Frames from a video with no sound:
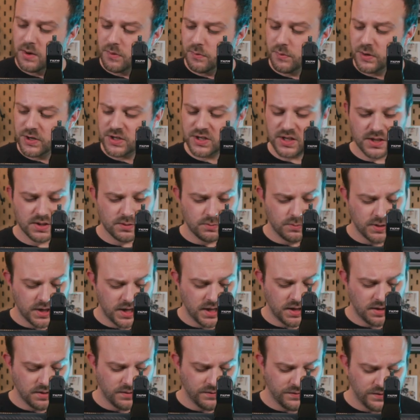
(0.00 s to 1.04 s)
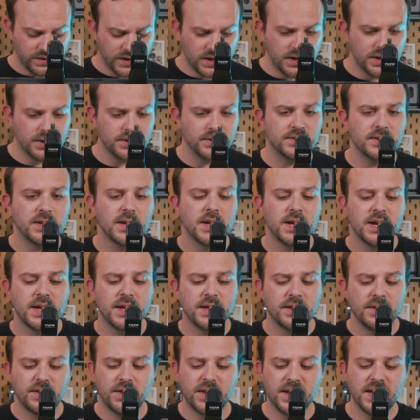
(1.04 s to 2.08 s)
which is really convenient.
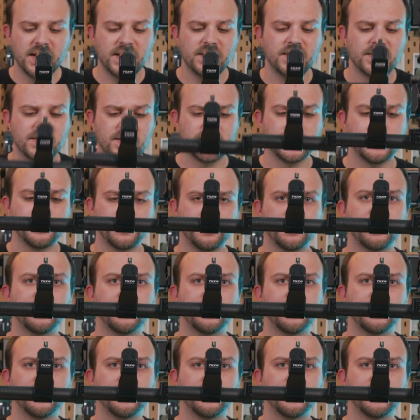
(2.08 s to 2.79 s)
This